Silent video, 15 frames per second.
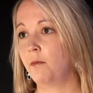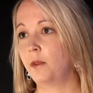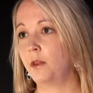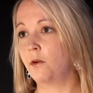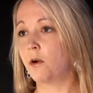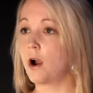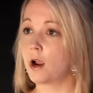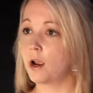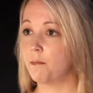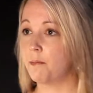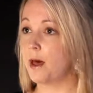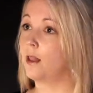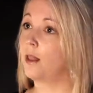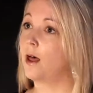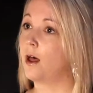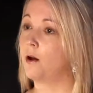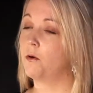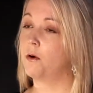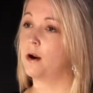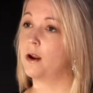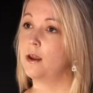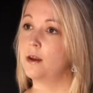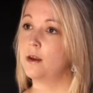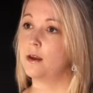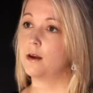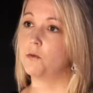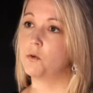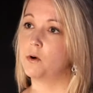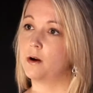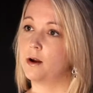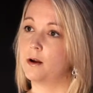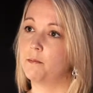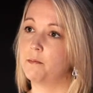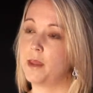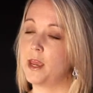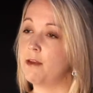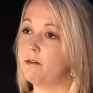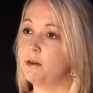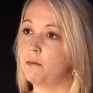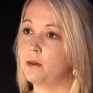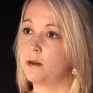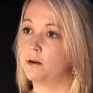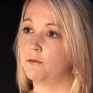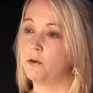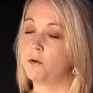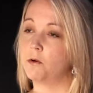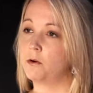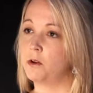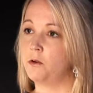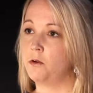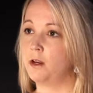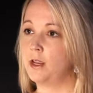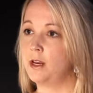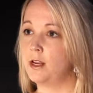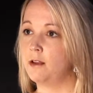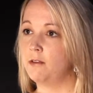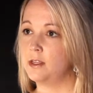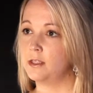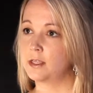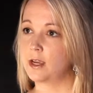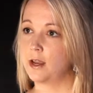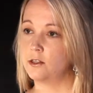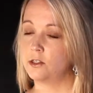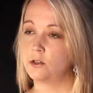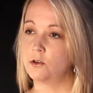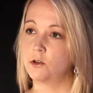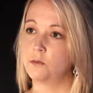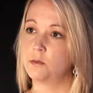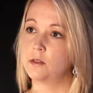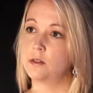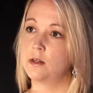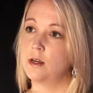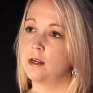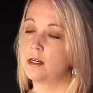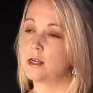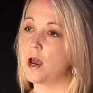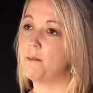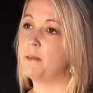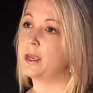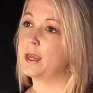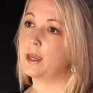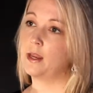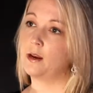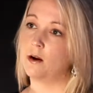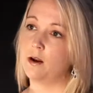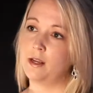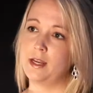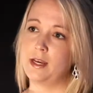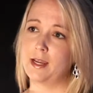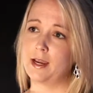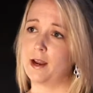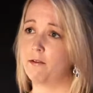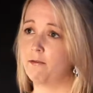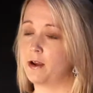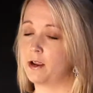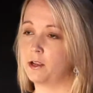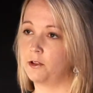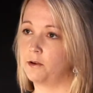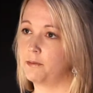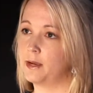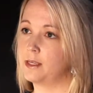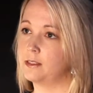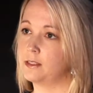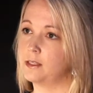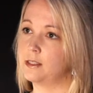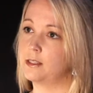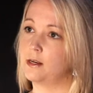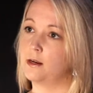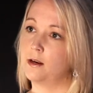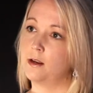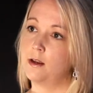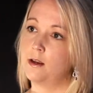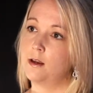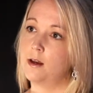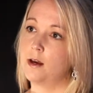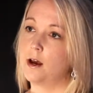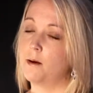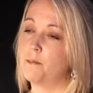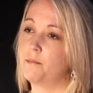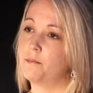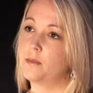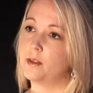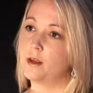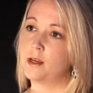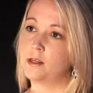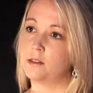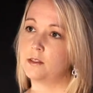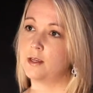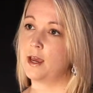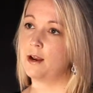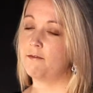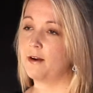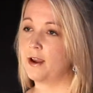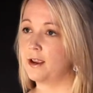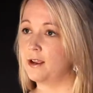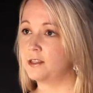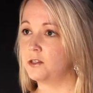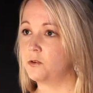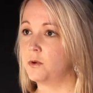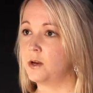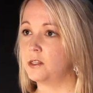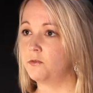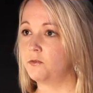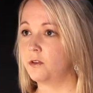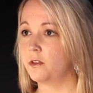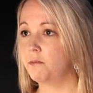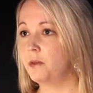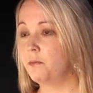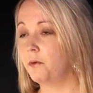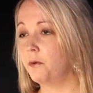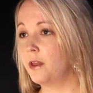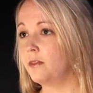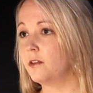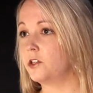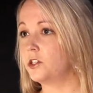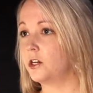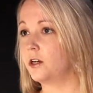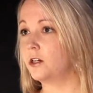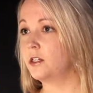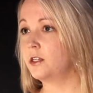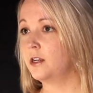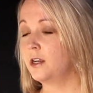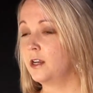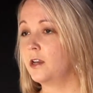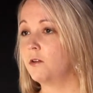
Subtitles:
family or Acappella or AVB or Vocal Union, any of these kinds of groups coming in on any kind of regular basis. And as edifying as it was for the people in the church,